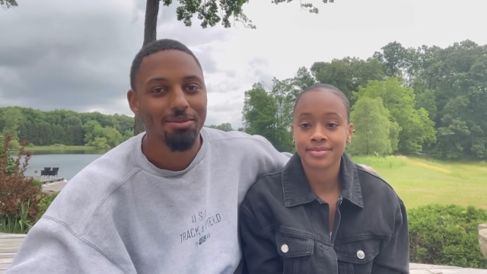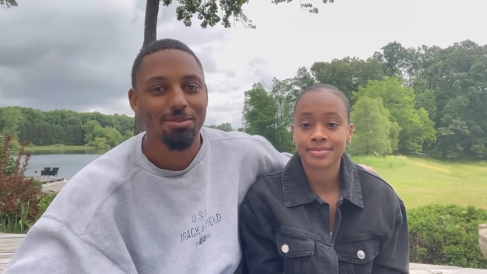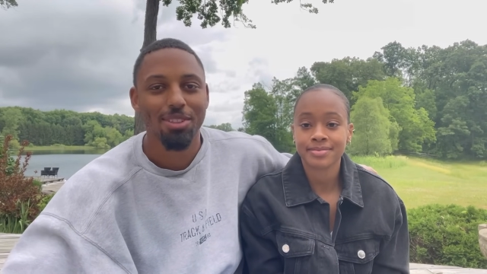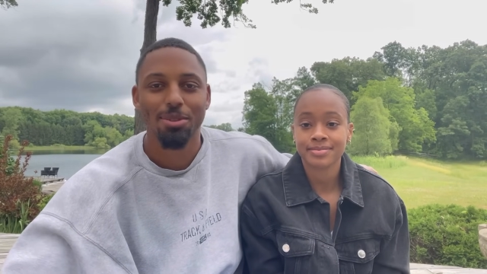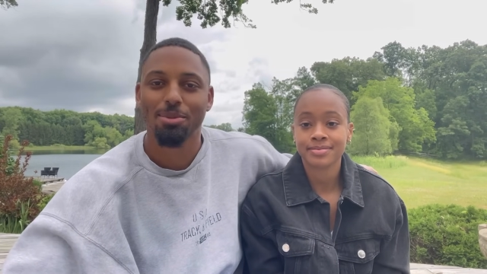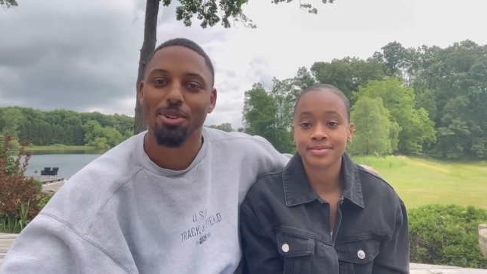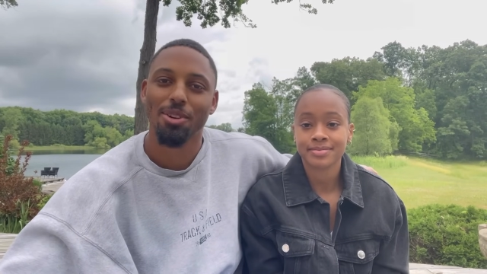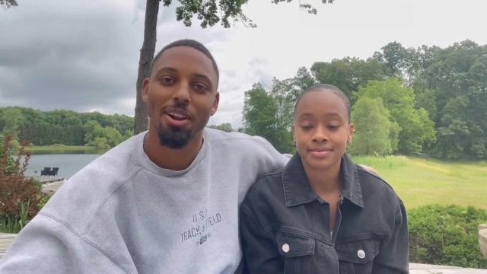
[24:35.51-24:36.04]

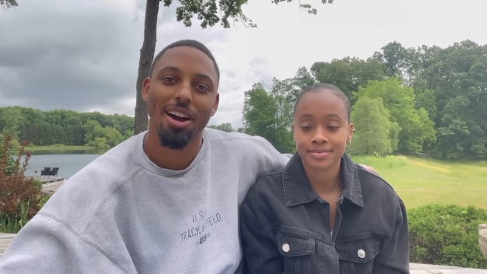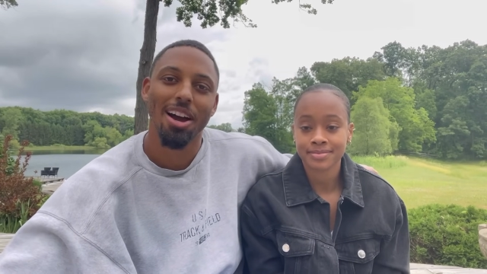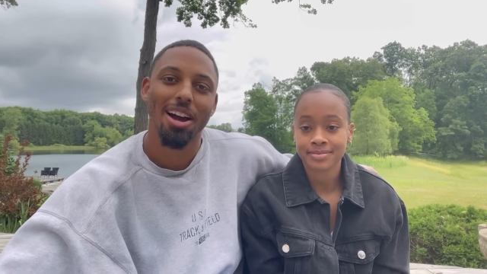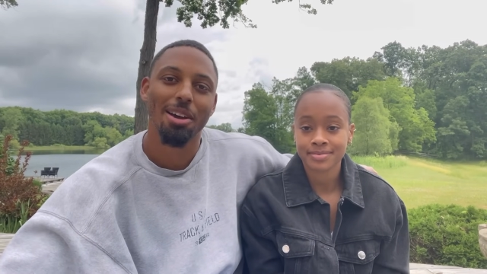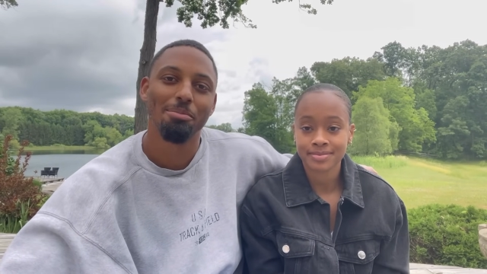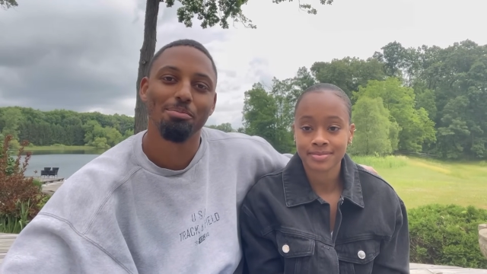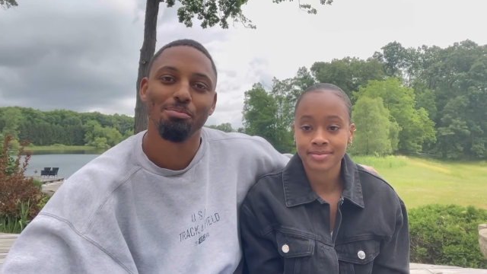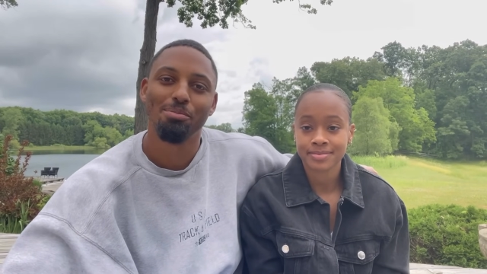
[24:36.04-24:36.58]

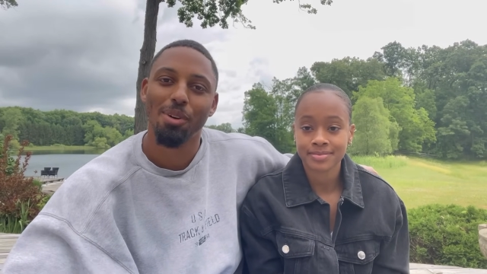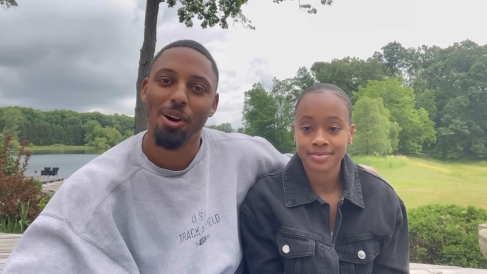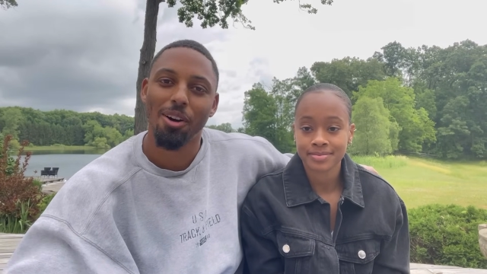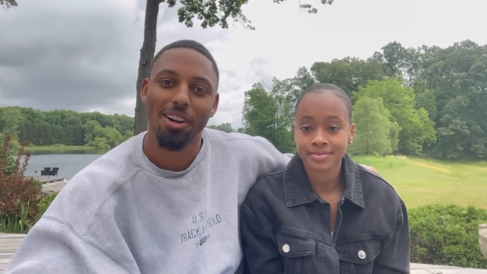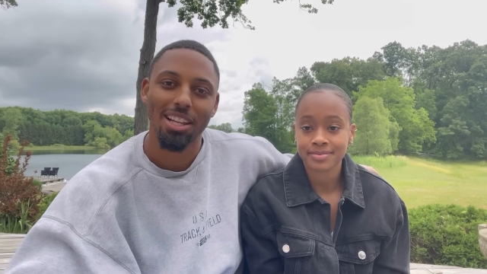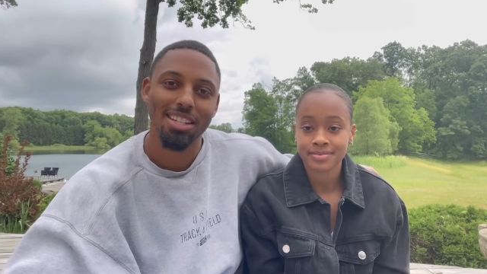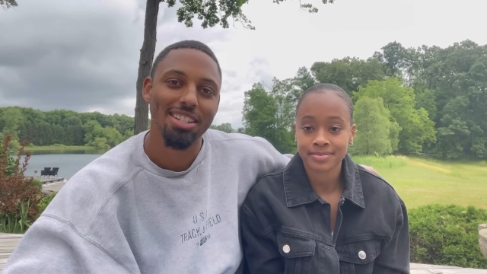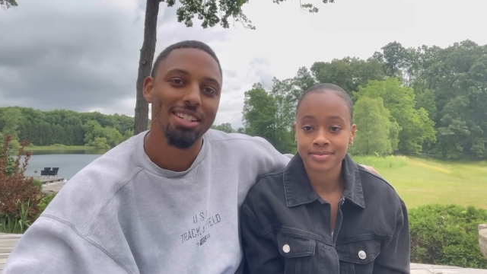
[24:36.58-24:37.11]
Speaker 1: subscribe, all
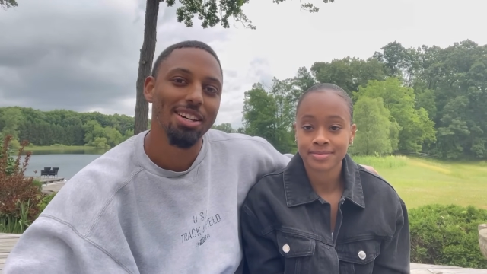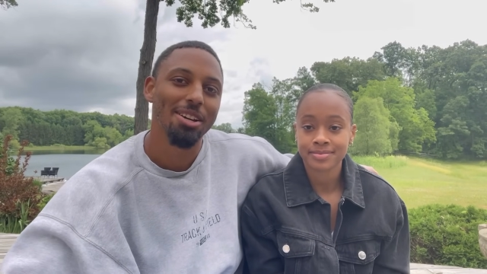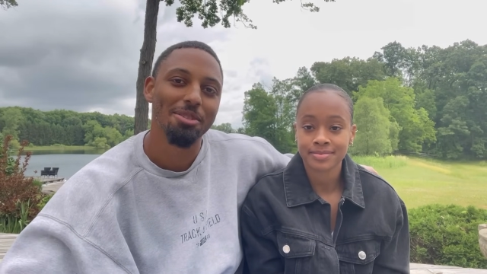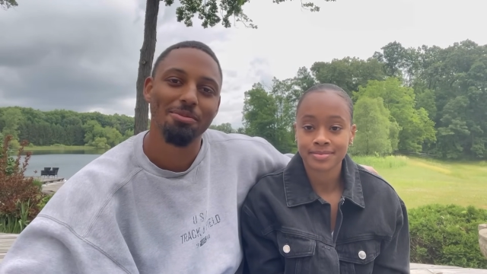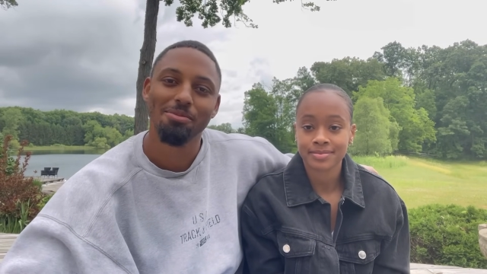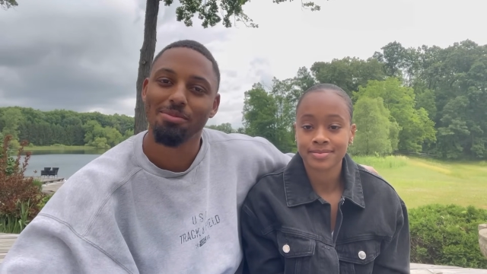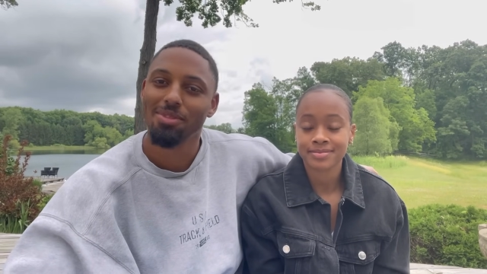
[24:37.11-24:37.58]
that stuff.